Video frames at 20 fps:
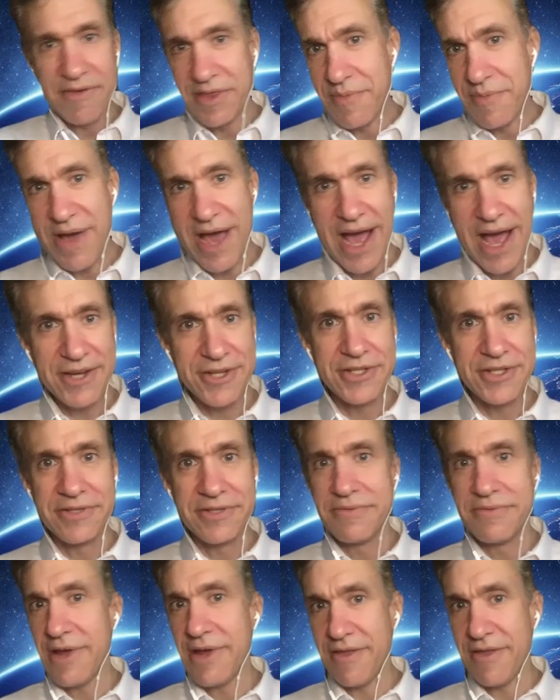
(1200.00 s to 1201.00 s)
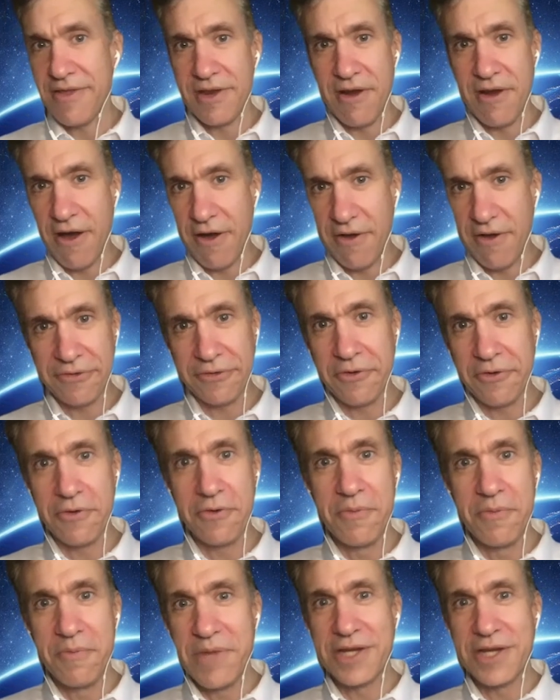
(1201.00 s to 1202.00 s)
the passion, and then
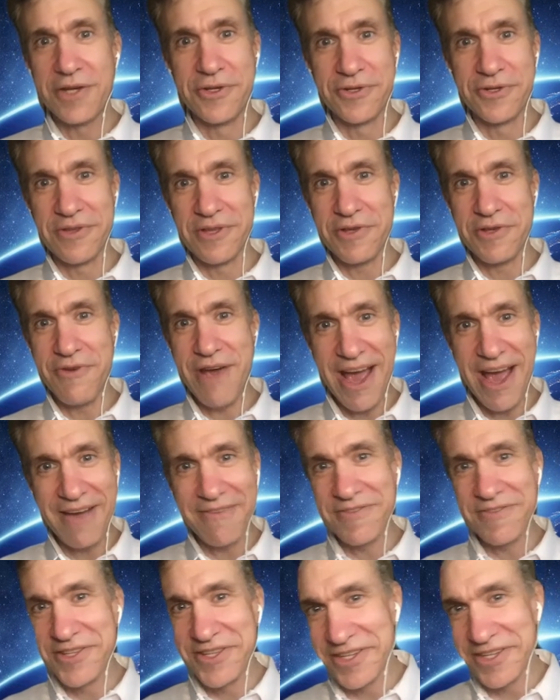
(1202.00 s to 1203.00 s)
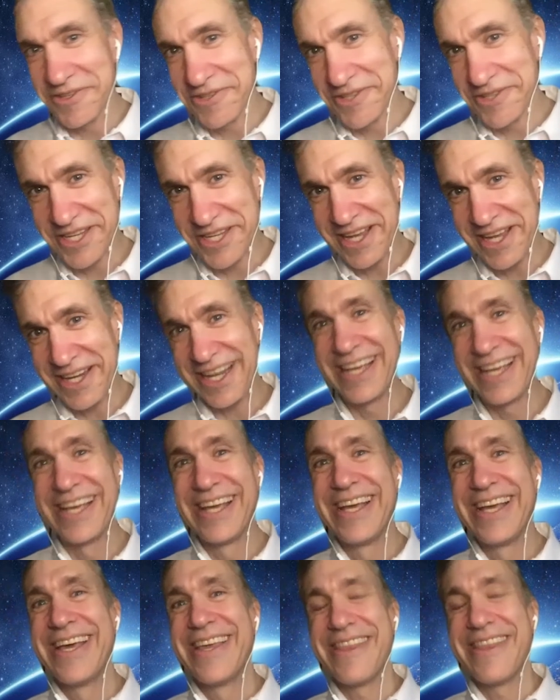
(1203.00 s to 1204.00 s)
also making sure that you have the skill set
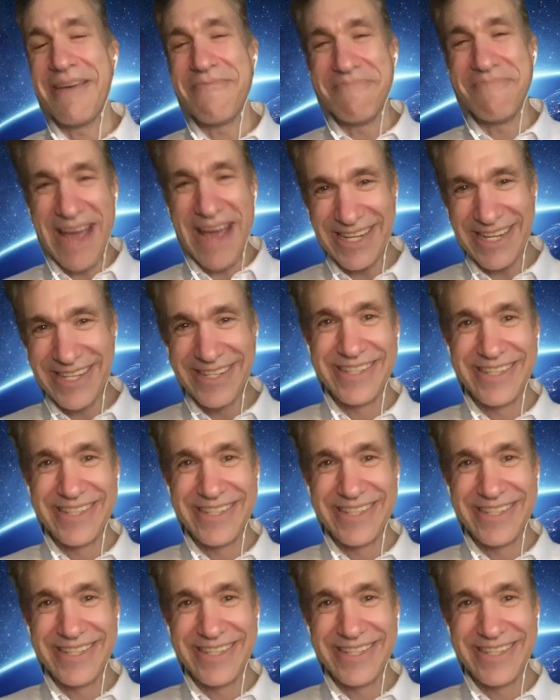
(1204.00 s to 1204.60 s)
that matches